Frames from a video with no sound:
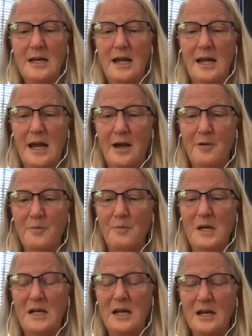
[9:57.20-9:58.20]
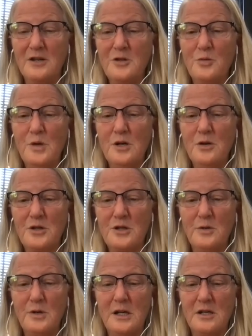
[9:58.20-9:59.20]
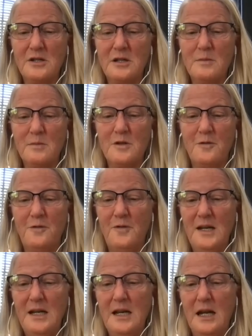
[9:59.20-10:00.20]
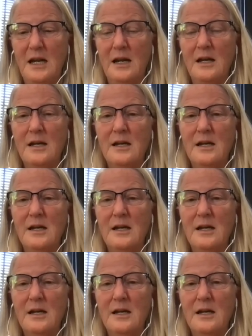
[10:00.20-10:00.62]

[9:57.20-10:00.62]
Now, because we are so accustomed to feeding